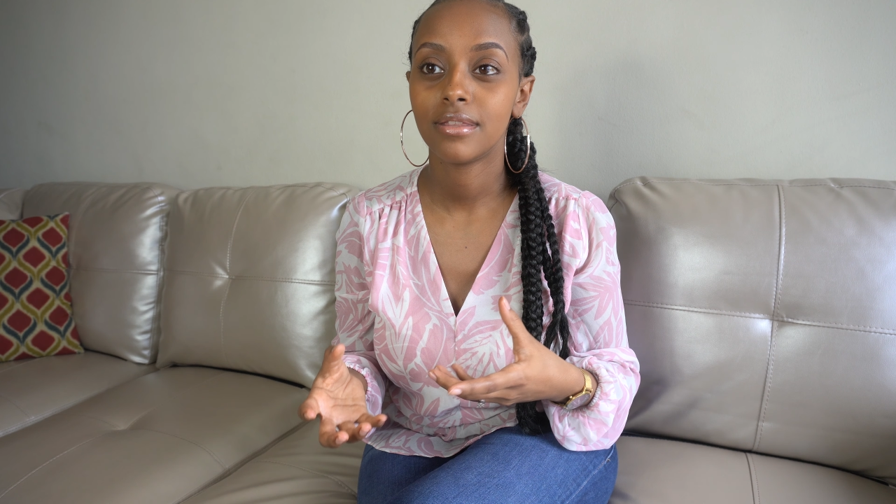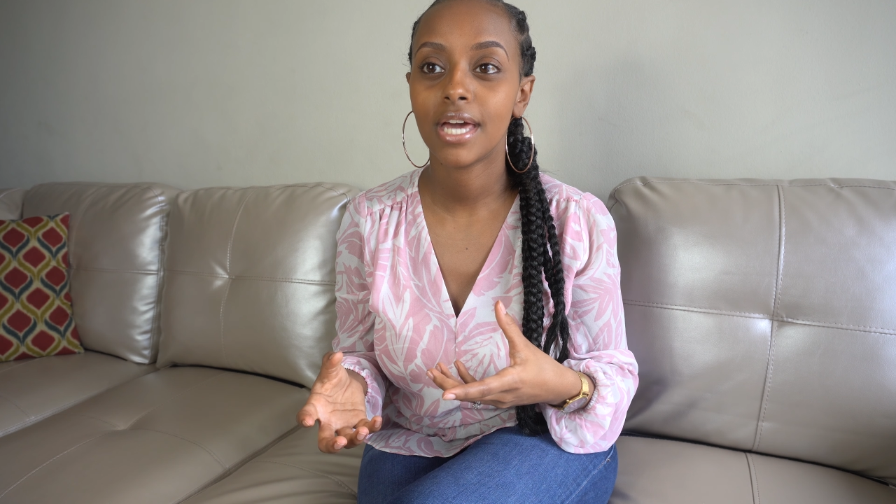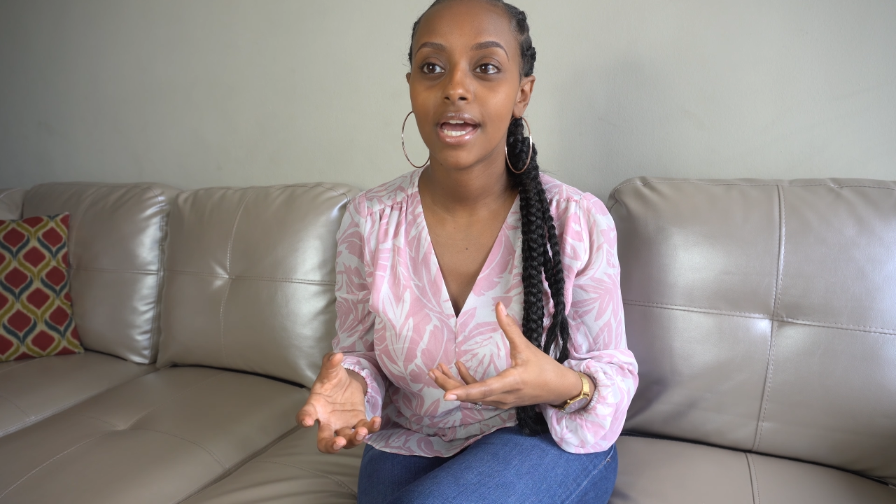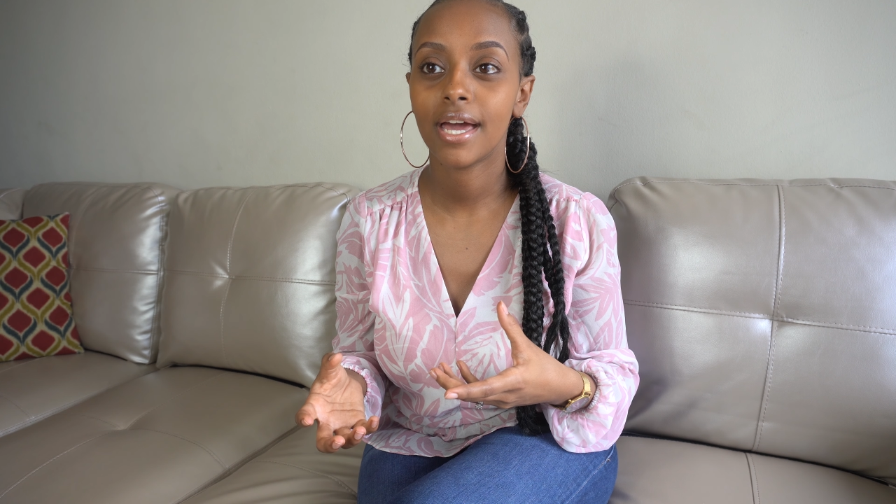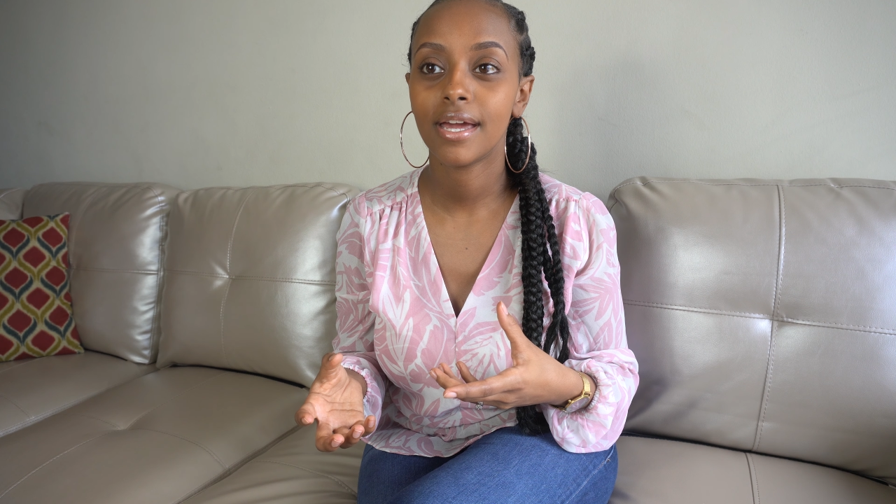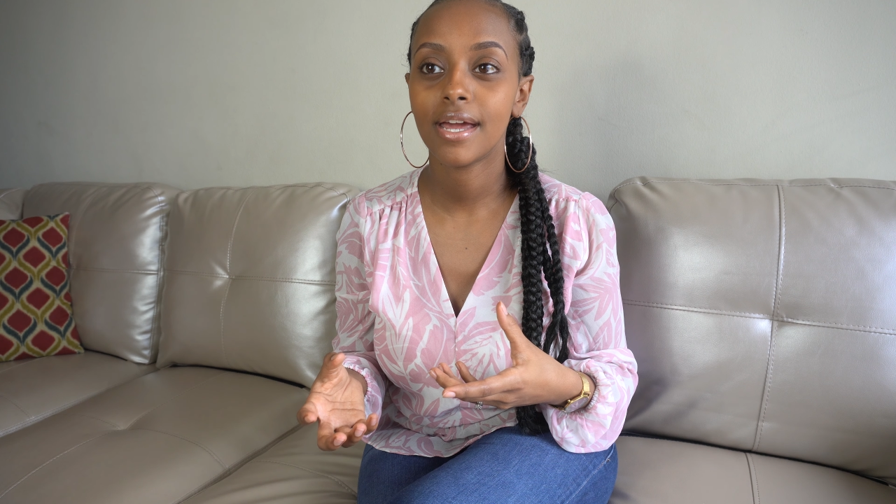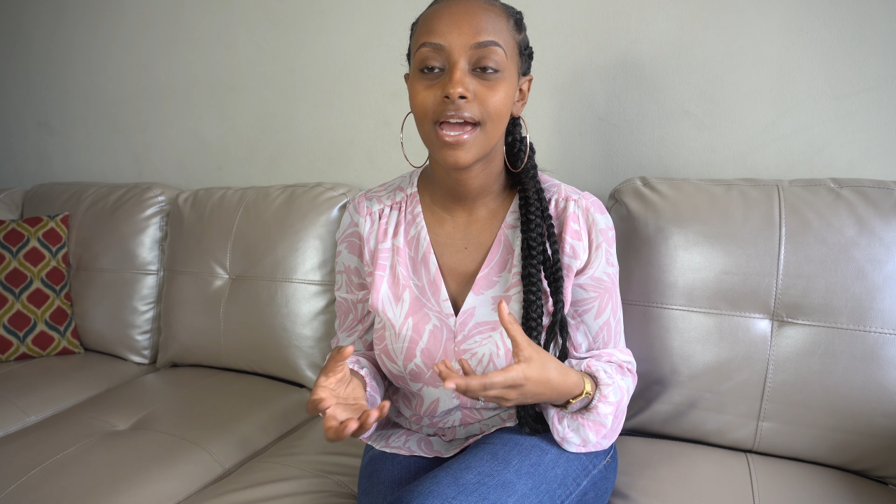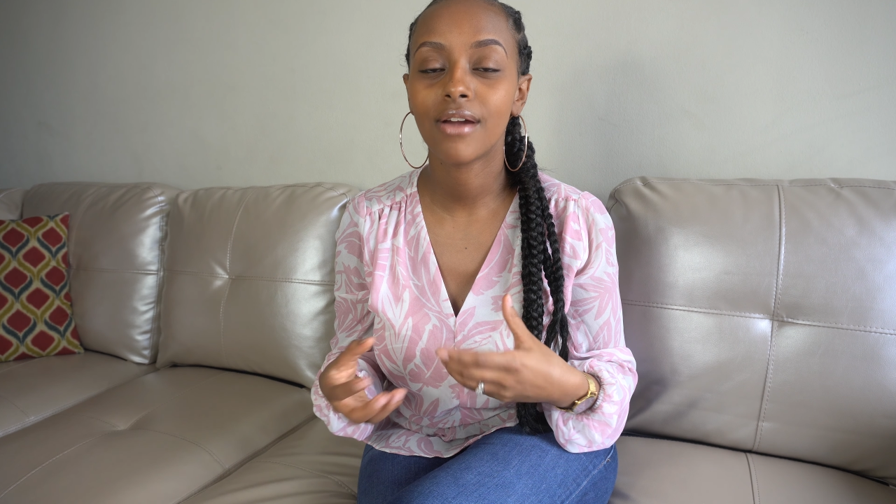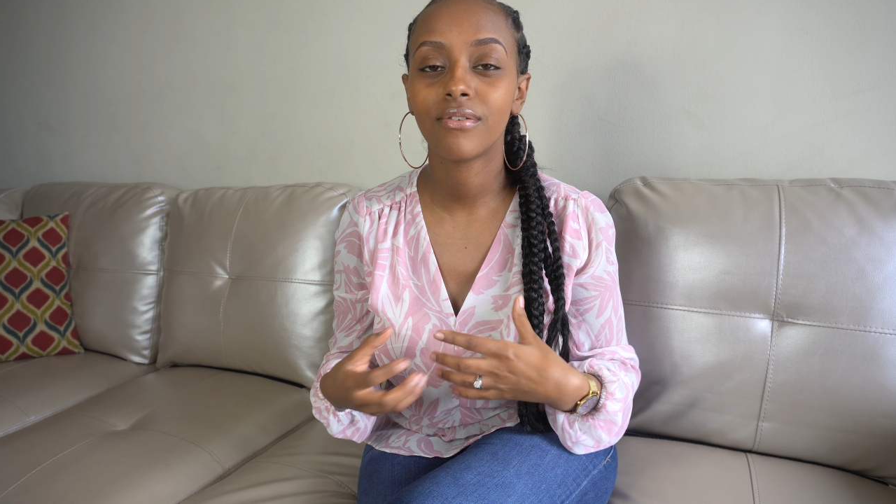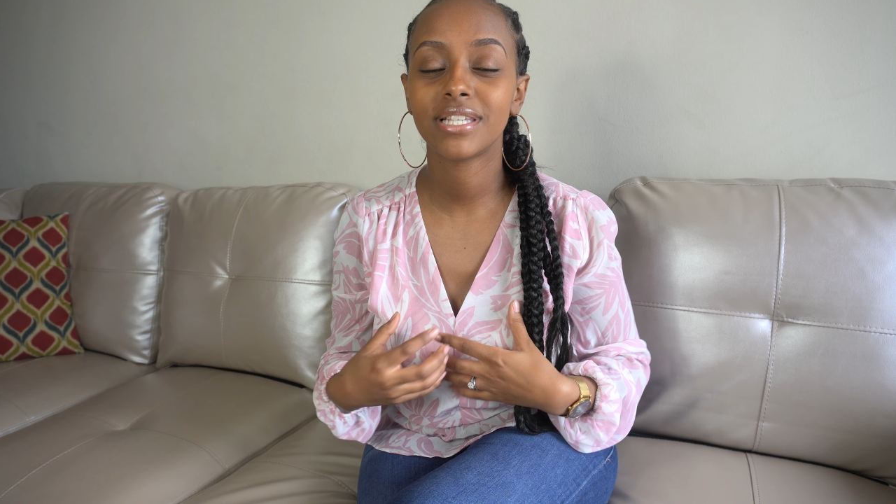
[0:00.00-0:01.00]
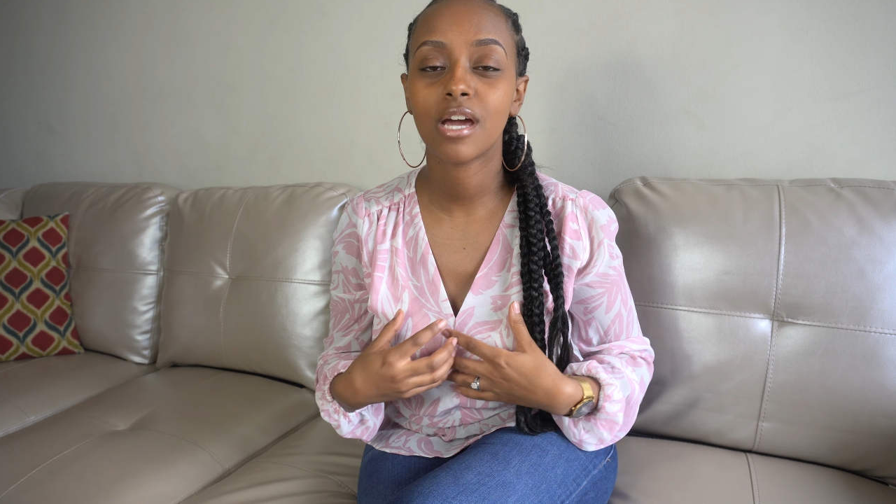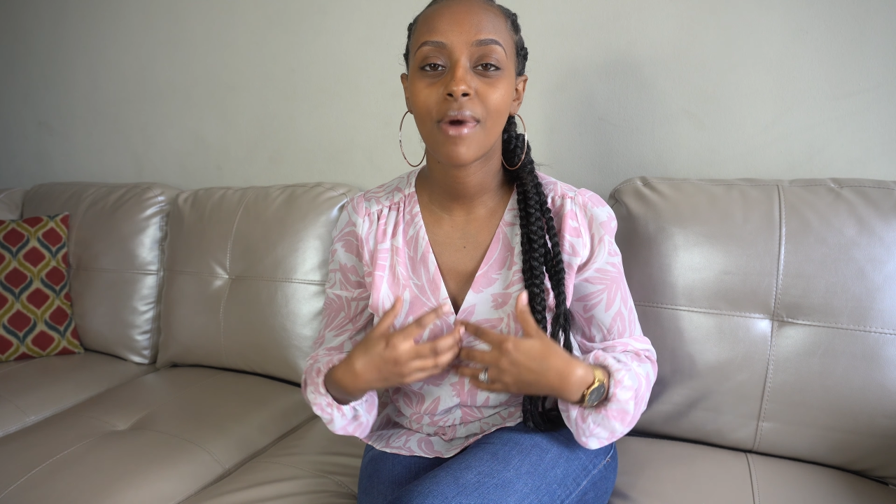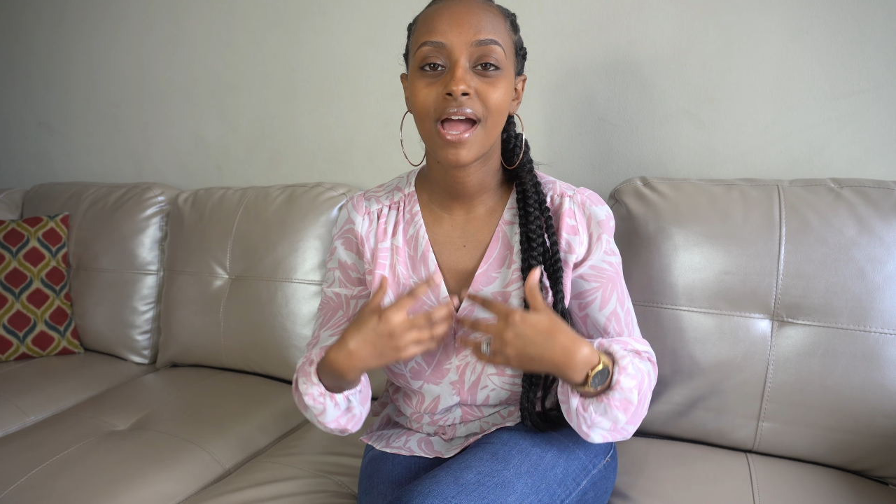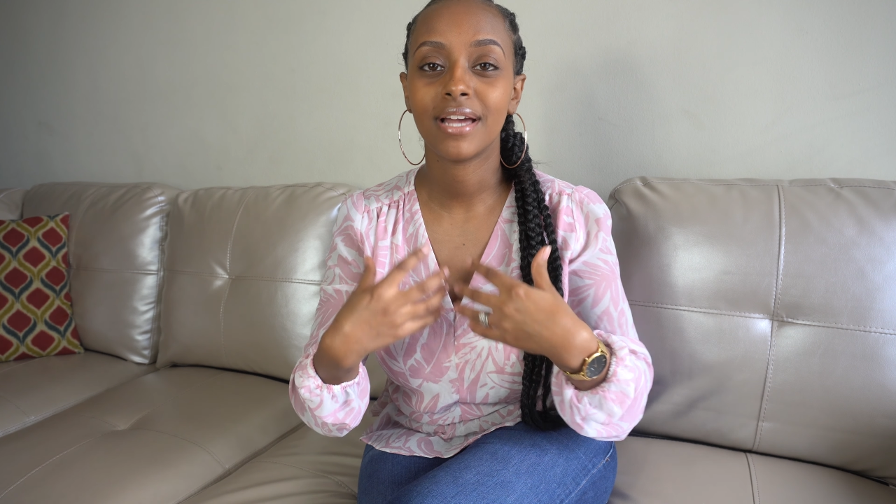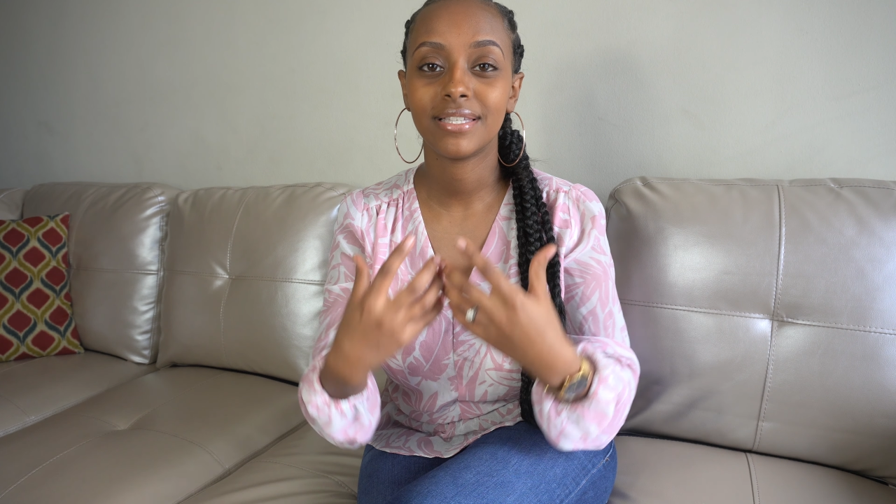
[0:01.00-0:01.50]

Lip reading: that every time I